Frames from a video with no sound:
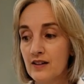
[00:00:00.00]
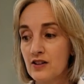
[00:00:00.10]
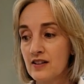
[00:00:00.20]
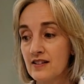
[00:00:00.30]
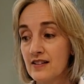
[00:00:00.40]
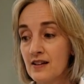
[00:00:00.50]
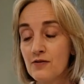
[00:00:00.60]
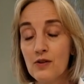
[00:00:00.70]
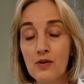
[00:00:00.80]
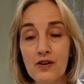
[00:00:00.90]

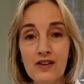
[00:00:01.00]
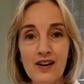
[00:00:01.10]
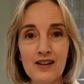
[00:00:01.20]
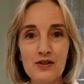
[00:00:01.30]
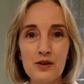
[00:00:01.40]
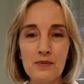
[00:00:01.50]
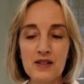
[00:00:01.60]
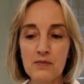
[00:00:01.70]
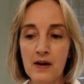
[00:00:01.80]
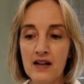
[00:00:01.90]
Successful orthodontic treatment
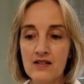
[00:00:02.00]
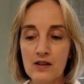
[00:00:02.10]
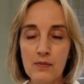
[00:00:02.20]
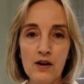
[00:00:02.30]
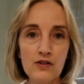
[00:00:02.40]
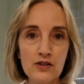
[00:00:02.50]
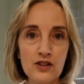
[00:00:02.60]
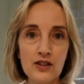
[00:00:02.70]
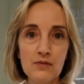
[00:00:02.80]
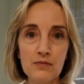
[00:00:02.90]
depends on a
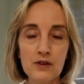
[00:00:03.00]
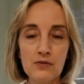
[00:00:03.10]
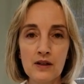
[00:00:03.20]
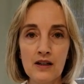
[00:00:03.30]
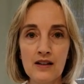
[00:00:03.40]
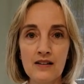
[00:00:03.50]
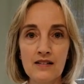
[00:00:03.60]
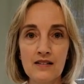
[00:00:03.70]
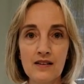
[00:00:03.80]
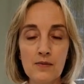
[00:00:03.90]
partnership between
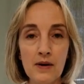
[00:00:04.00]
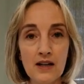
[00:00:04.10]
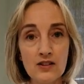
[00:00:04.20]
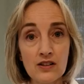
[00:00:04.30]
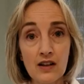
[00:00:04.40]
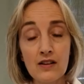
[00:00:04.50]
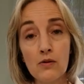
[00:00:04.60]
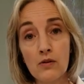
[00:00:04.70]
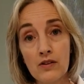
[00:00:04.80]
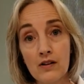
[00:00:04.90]
the patient and the
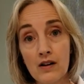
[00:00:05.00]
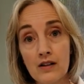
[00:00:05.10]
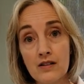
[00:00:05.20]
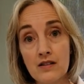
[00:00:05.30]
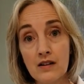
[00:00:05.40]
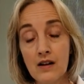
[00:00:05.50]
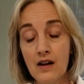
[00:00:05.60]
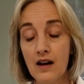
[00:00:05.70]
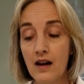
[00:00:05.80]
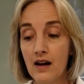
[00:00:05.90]
orthodontist.
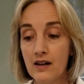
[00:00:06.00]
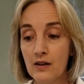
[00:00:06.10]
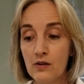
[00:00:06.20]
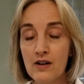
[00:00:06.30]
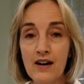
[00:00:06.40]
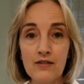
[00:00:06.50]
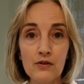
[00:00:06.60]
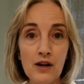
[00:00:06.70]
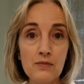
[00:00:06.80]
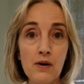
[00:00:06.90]
And in order to have a
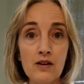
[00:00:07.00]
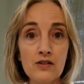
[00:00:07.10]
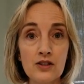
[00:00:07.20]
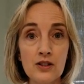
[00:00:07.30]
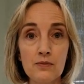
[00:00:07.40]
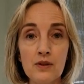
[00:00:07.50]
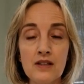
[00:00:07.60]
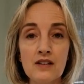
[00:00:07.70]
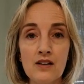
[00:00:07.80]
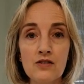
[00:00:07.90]
great partnership, we
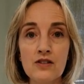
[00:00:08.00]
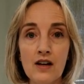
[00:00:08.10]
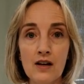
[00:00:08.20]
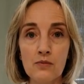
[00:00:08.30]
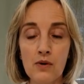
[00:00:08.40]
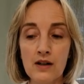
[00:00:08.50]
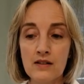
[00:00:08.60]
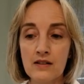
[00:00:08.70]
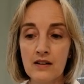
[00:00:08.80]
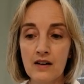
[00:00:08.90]
need to understand what
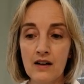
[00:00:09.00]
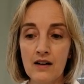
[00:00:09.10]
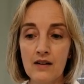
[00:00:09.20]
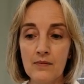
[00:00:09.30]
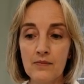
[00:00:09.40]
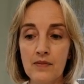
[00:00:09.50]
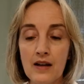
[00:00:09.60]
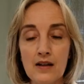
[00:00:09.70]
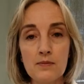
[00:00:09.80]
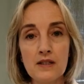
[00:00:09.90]
the
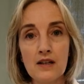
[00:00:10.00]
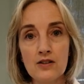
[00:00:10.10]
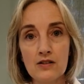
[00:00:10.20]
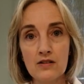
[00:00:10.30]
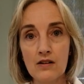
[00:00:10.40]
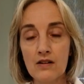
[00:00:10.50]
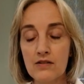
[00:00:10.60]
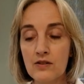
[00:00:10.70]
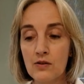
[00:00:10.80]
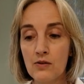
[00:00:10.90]
expectations are.
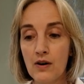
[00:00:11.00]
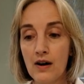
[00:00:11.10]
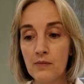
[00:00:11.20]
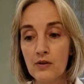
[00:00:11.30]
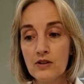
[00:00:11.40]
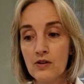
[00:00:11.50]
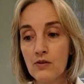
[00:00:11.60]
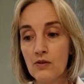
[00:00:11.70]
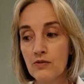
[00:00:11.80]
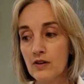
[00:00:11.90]
So I'm going to go
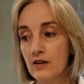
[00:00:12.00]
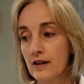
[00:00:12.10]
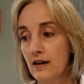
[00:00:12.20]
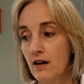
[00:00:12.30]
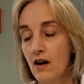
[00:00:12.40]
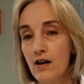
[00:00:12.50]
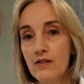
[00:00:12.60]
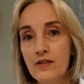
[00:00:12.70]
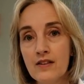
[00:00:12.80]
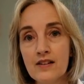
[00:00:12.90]
over all
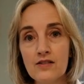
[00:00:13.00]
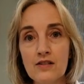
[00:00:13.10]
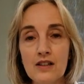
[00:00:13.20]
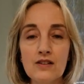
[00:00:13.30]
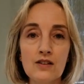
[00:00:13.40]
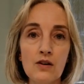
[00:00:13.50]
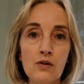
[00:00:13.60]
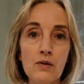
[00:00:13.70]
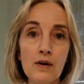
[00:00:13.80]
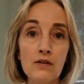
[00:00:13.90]
of the things you need to know
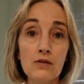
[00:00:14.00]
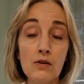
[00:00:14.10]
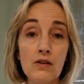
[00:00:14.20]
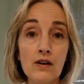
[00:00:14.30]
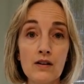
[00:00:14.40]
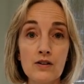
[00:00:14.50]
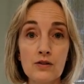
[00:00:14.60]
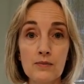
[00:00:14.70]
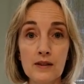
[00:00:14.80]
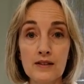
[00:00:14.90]
about orthodontic
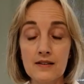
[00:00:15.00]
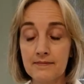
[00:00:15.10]
treatment.